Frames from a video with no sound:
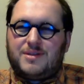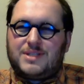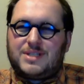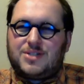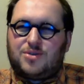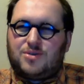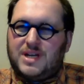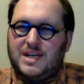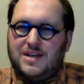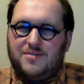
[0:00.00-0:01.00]

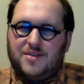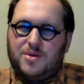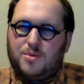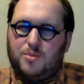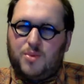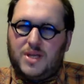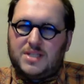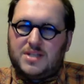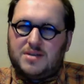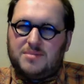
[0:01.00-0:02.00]
story, folk
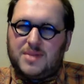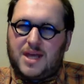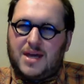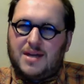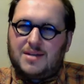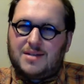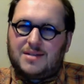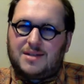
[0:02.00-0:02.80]
wisdom, that